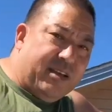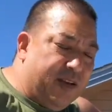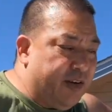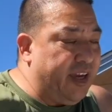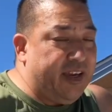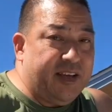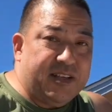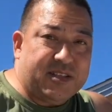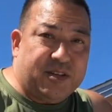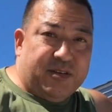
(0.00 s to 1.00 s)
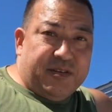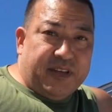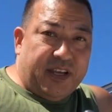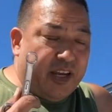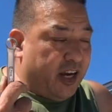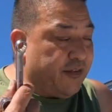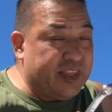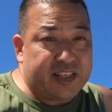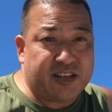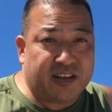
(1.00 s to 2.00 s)
Okay, so
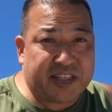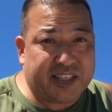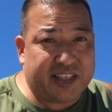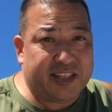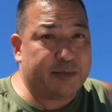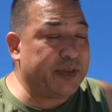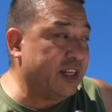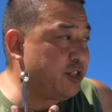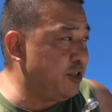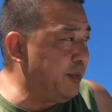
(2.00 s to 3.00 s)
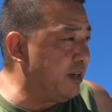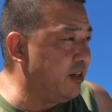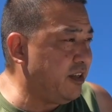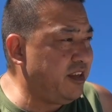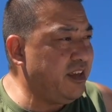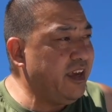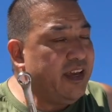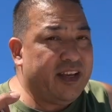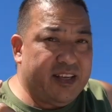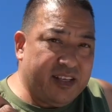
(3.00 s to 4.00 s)
everything's all tightened up. It should be good.
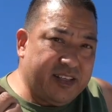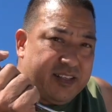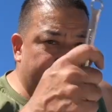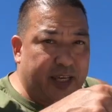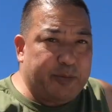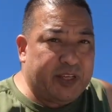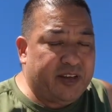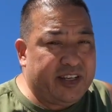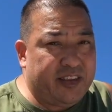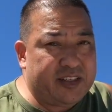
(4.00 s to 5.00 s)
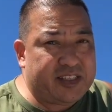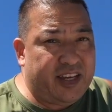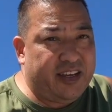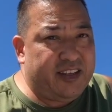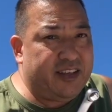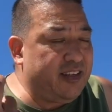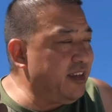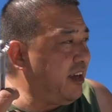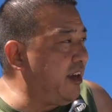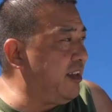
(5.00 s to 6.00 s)
Same thing on the other side,
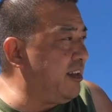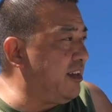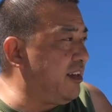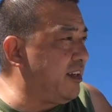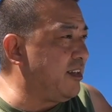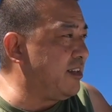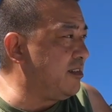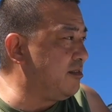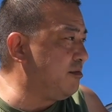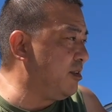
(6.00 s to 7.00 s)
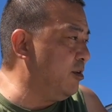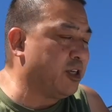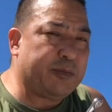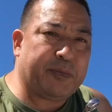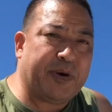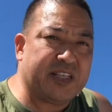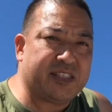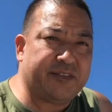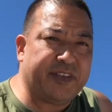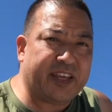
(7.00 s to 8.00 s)
and hook up the
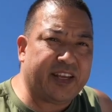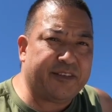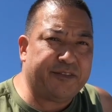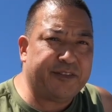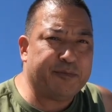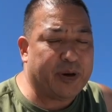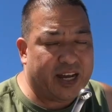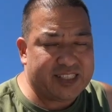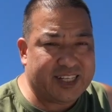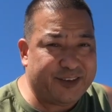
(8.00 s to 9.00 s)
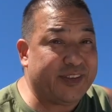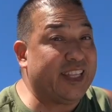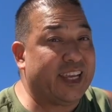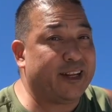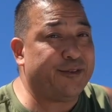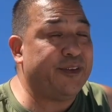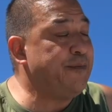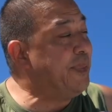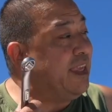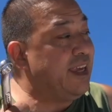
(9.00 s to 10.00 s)
positive and negative,
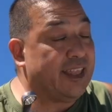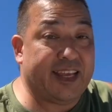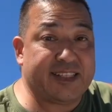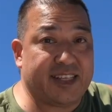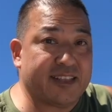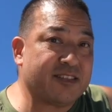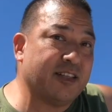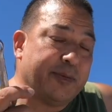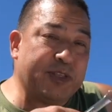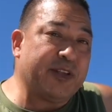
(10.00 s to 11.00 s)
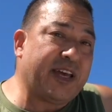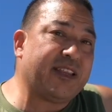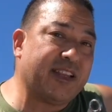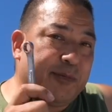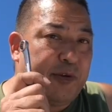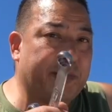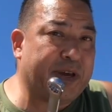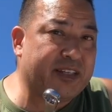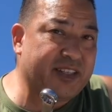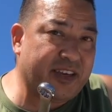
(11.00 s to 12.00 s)
and that's it. So let me do that. I'll be right
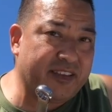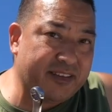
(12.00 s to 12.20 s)
back again.